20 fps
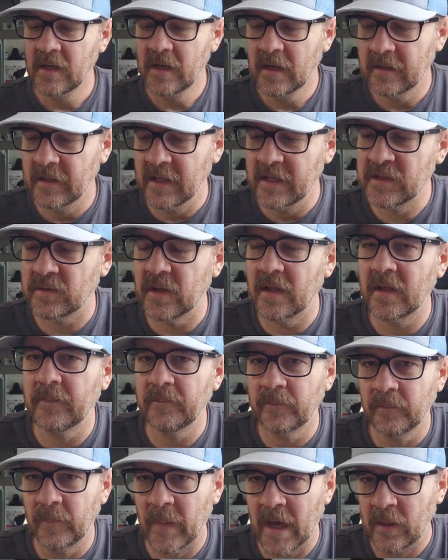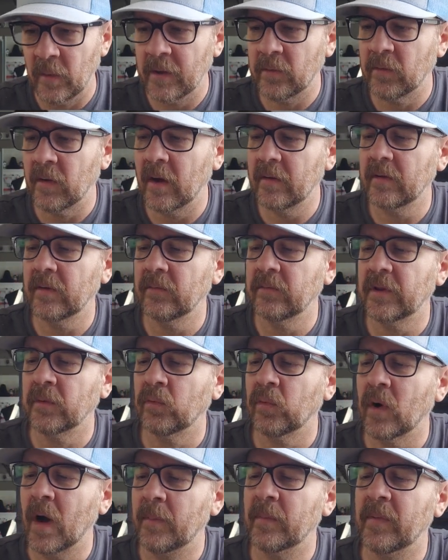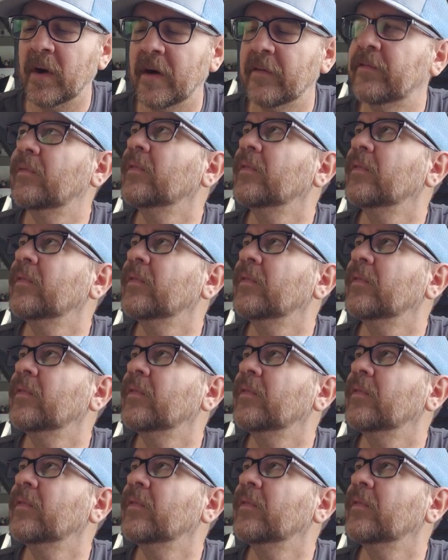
These, by the way, the rub and buff,